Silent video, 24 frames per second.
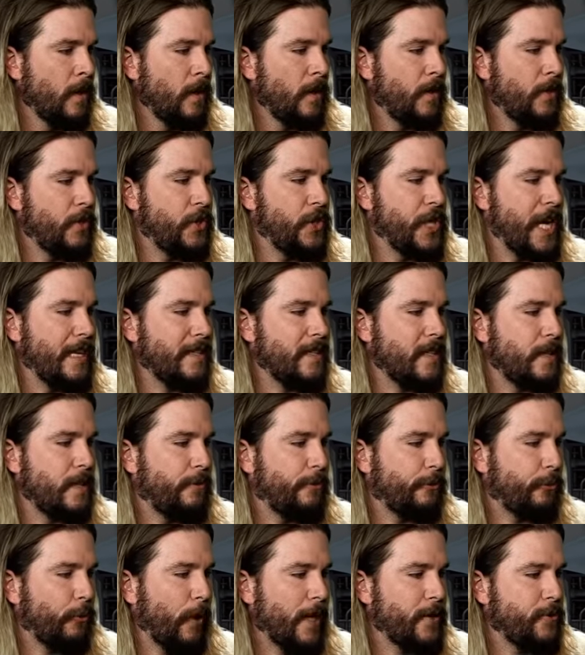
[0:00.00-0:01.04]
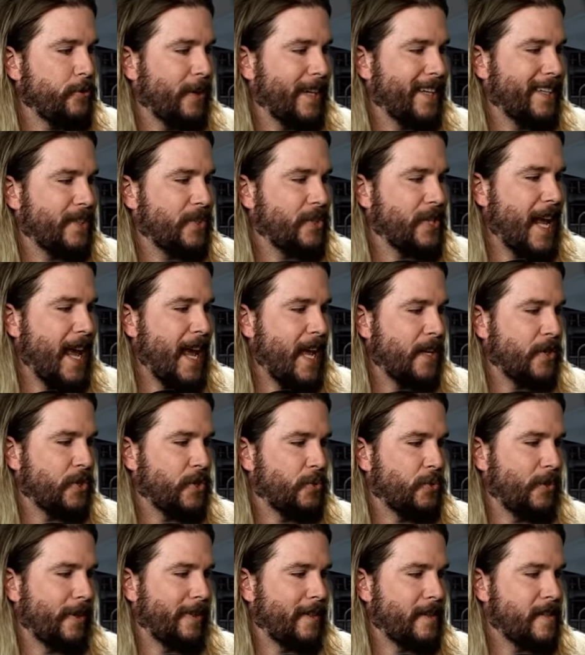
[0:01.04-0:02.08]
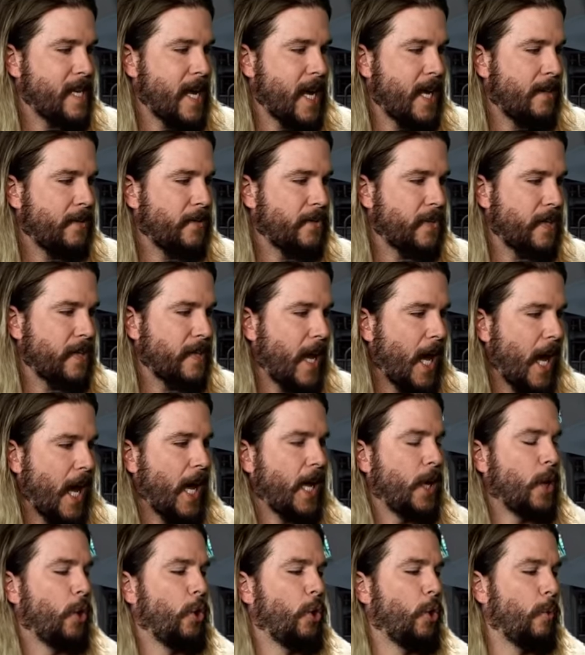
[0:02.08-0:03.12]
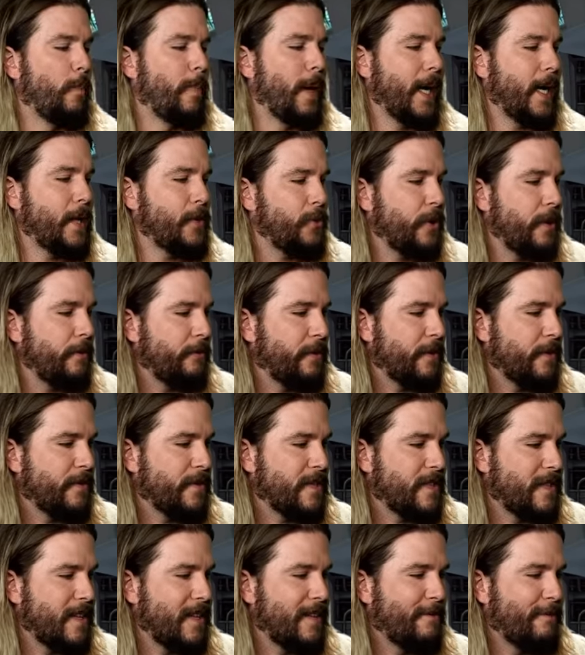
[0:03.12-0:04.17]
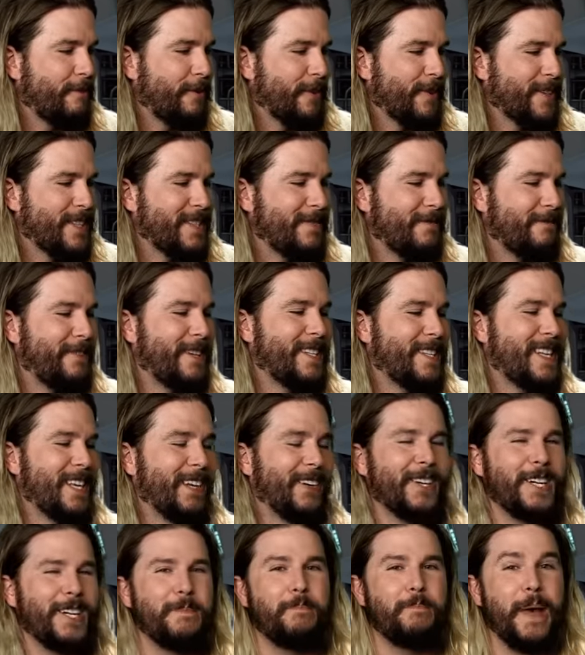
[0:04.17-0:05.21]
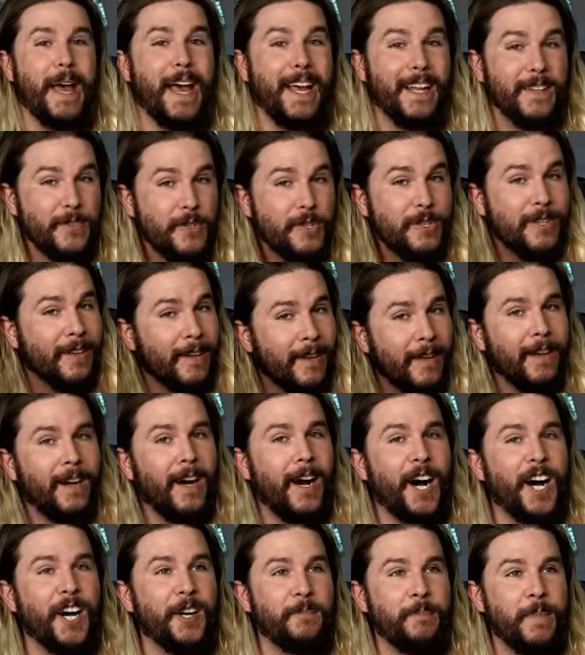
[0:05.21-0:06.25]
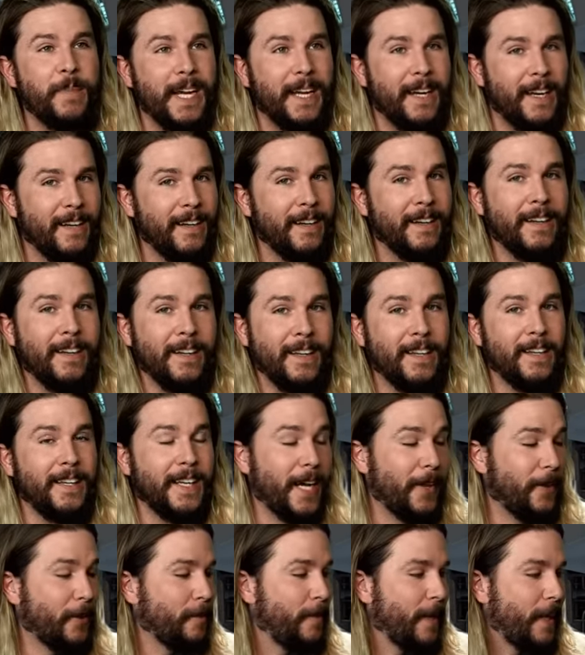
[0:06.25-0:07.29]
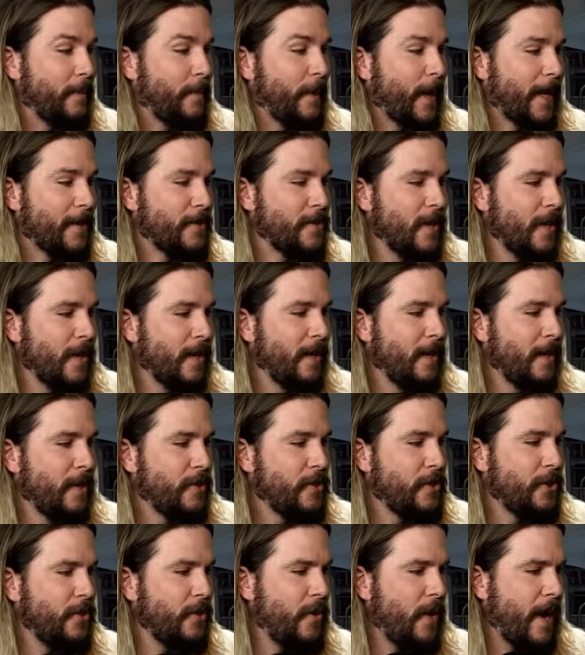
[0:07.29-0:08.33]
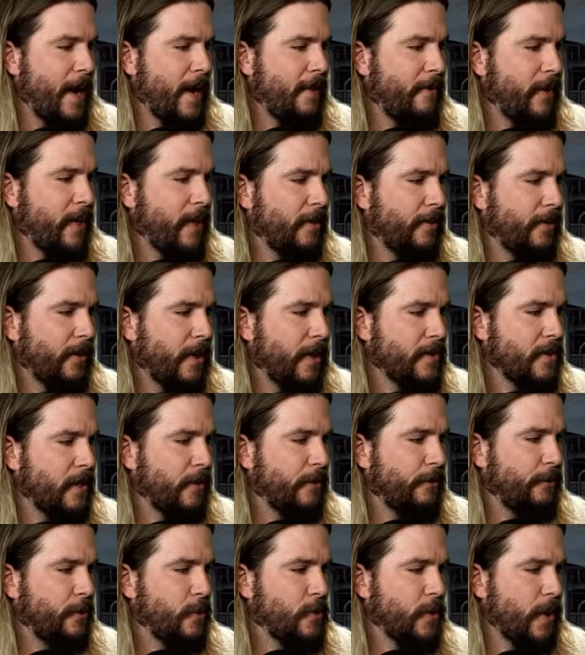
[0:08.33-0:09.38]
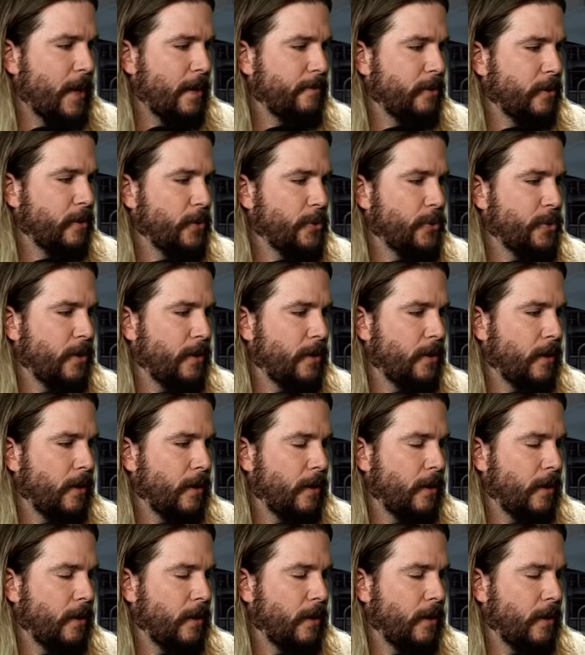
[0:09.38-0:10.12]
Jesse Frederick Tench with the 10 who says, Hey, oh, buy a treat for the, for the facility pets on me. Yeah, they're big pets. Do you have any thoughts on the future evolution